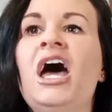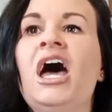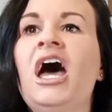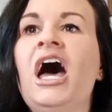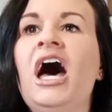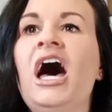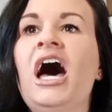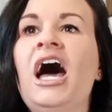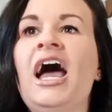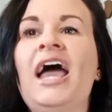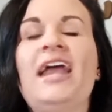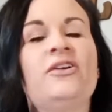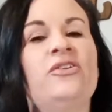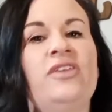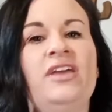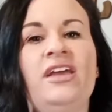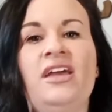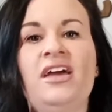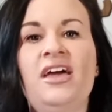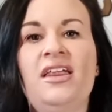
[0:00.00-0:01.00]
I don't
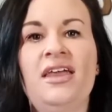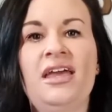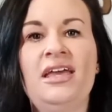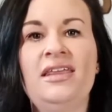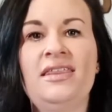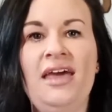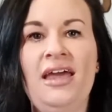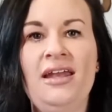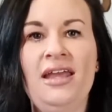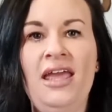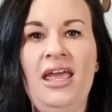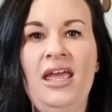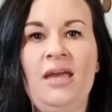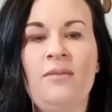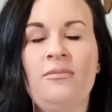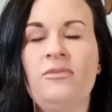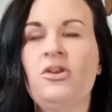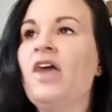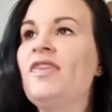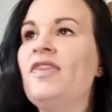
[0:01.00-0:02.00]
think I like that name.
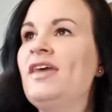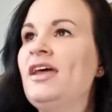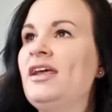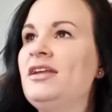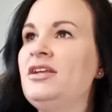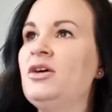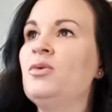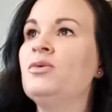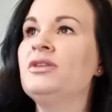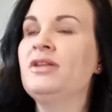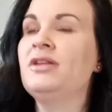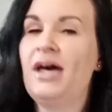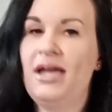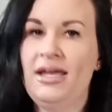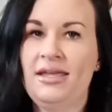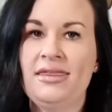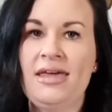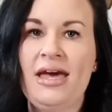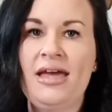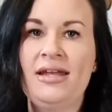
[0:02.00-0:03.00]
Not that I don't like
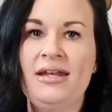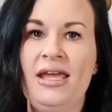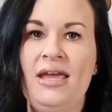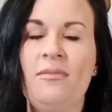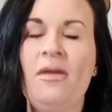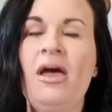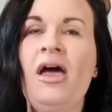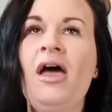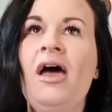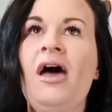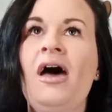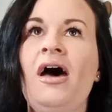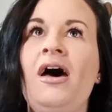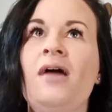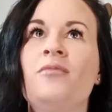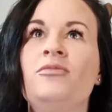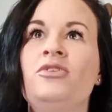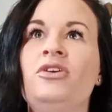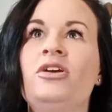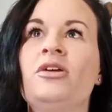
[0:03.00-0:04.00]
that name.
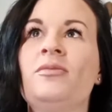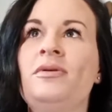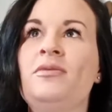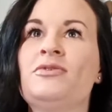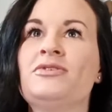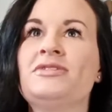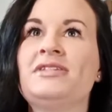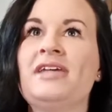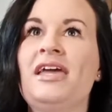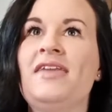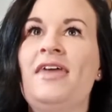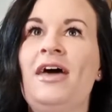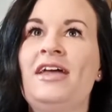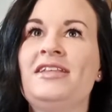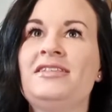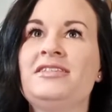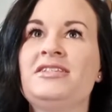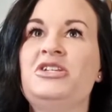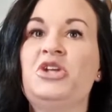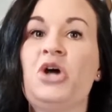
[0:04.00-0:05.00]
You hear people say
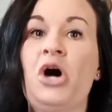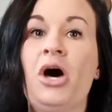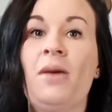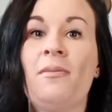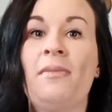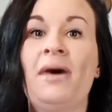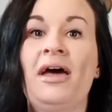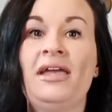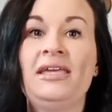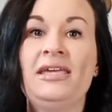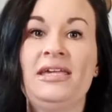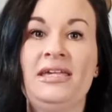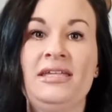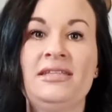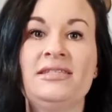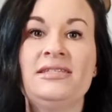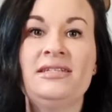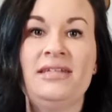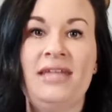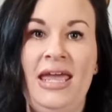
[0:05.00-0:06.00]
that's not my
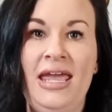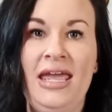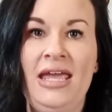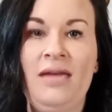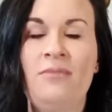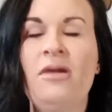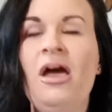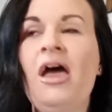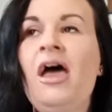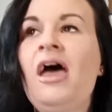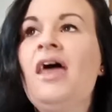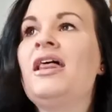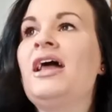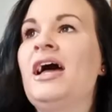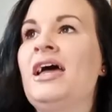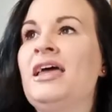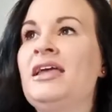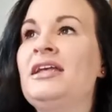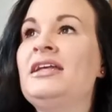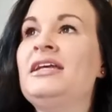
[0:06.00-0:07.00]
kid's name.
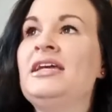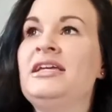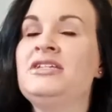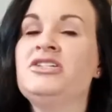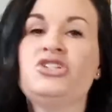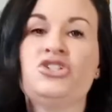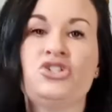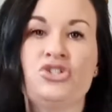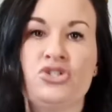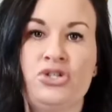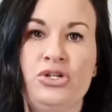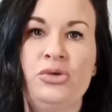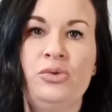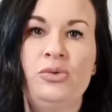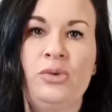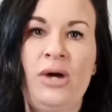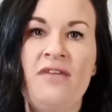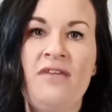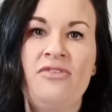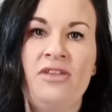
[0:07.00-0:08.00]
It's true.
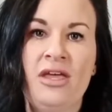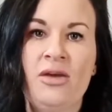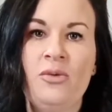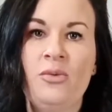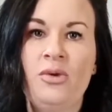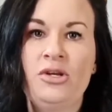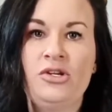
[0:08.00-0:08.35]
I feel like when you're